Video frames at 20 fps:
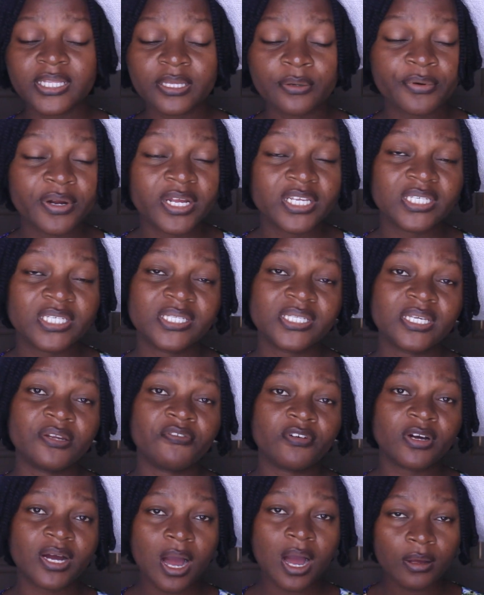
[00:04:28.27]
they registered
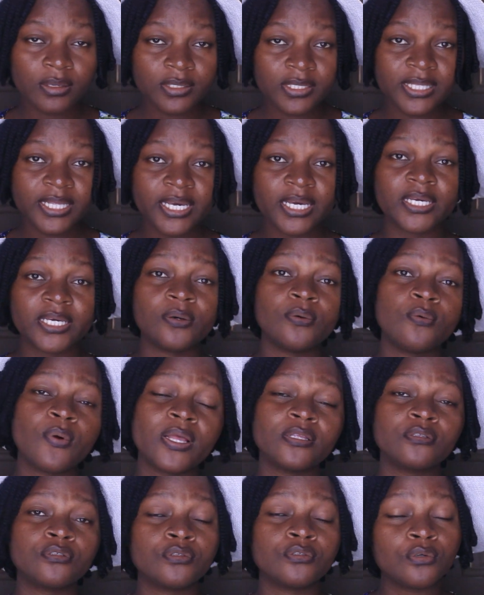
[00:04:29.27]
for counseling,
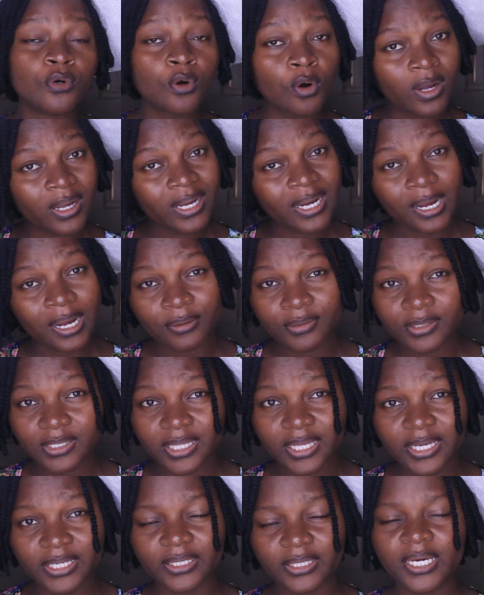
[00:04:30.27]
went to do
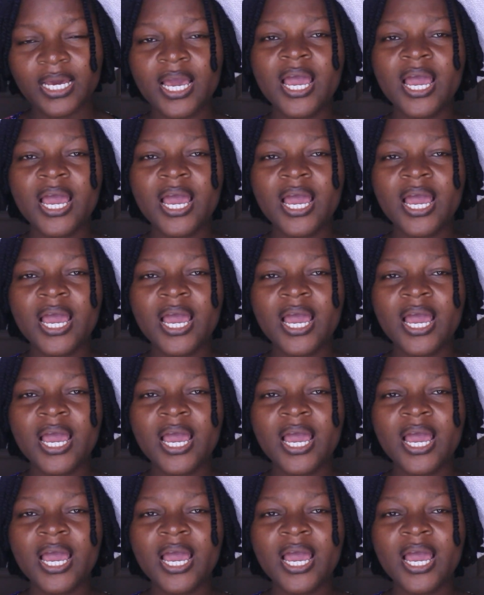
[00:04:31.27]
counseling,